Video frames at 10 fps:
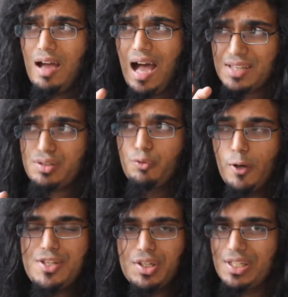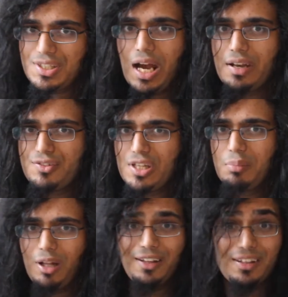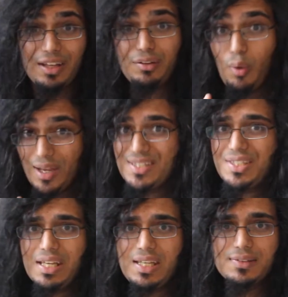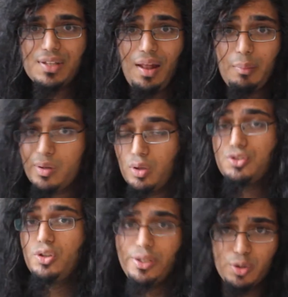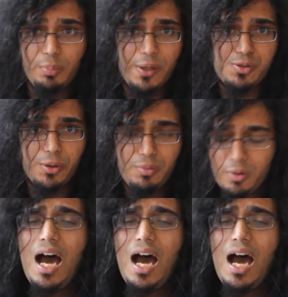as of recent it's kind of seemed like Nintendo is sticking to that model, so it could be true.